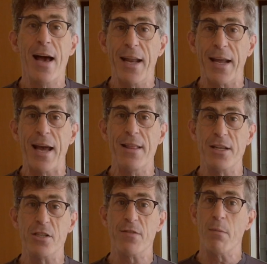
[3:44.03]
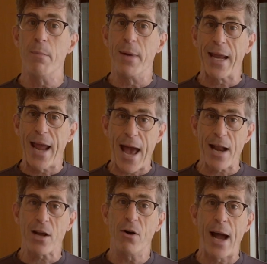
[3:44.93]
And again, this is from a
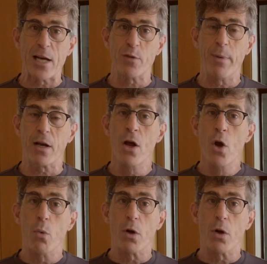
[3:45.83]
mechanical aspect